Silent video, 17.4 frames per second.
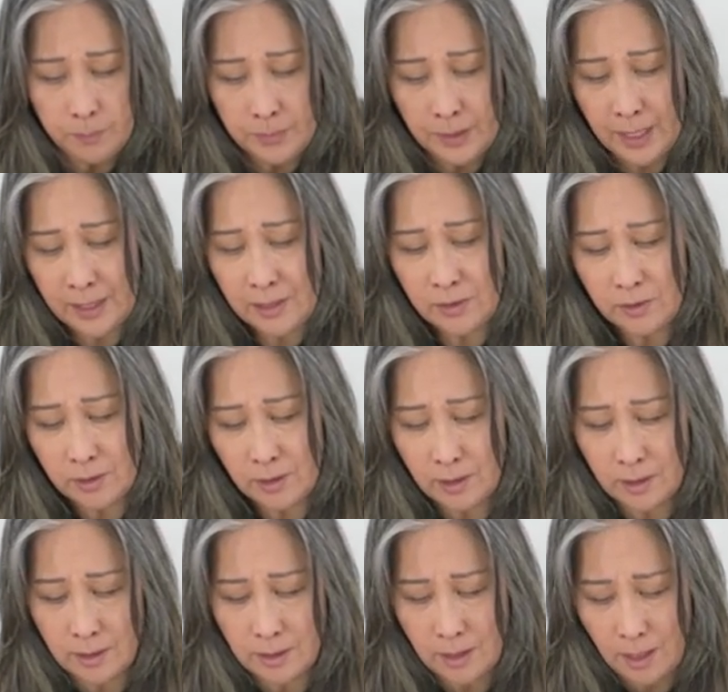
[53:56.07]
I
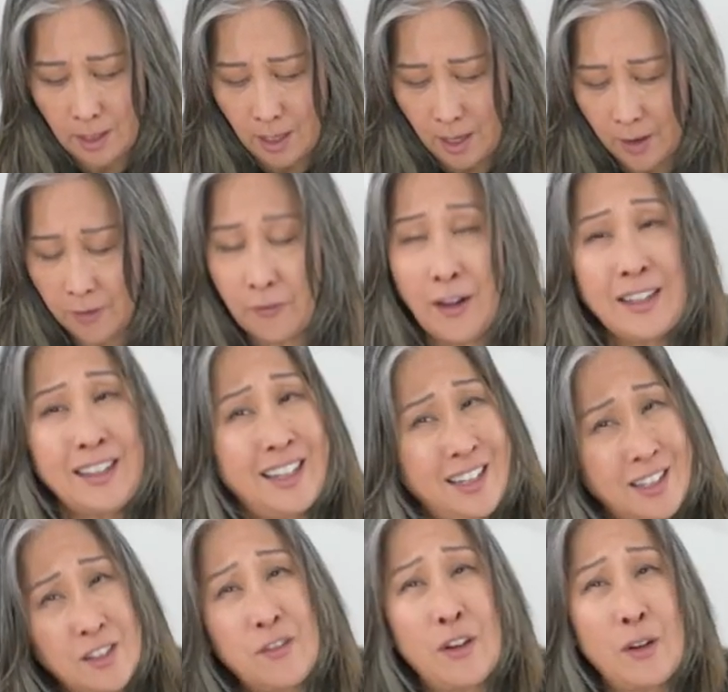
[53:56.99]
find that
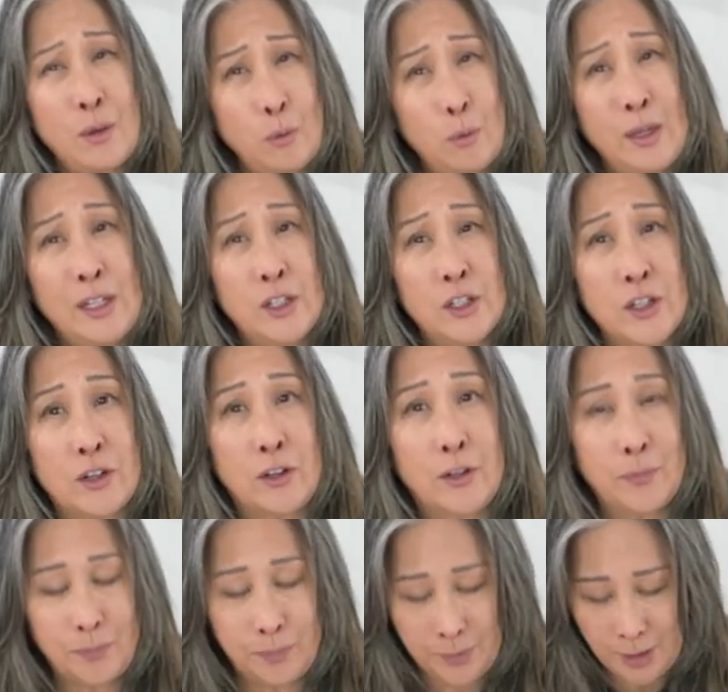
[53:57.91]
it's very regional,
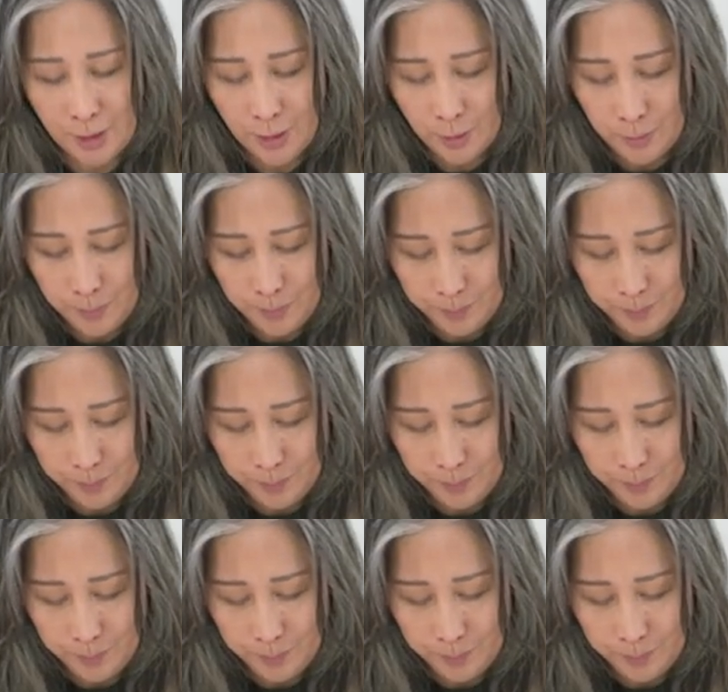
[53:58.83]
you know.